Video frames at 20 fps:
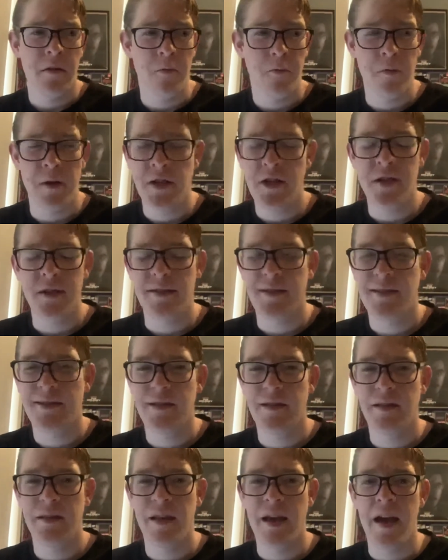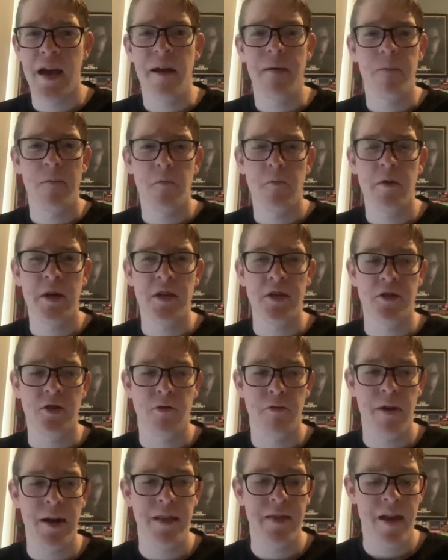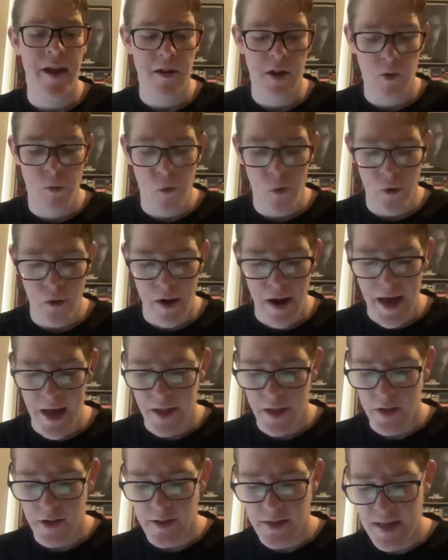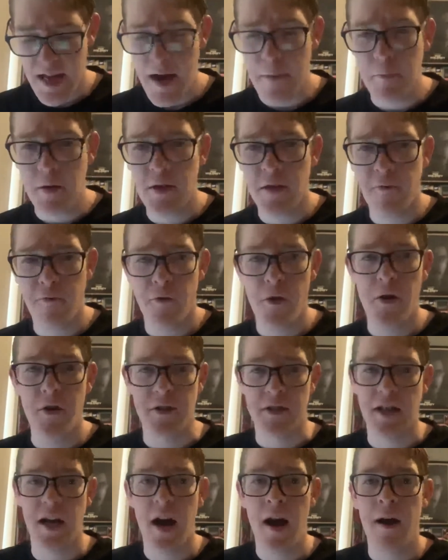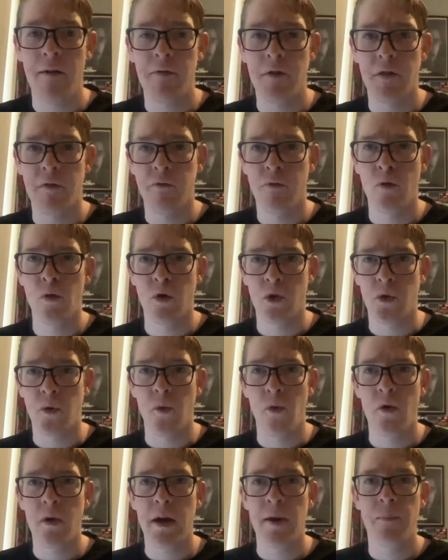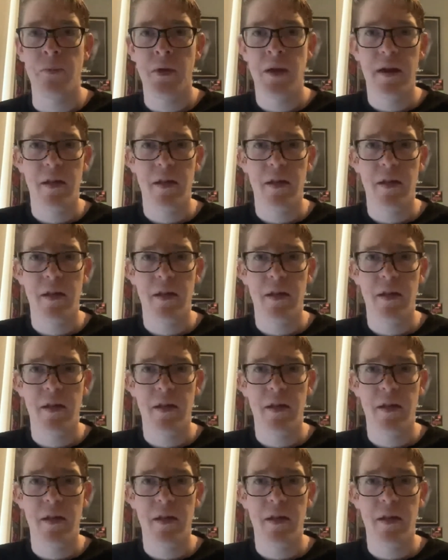We just yeah, we just gritted that quarter out. Same with the first half of the fourth quarter.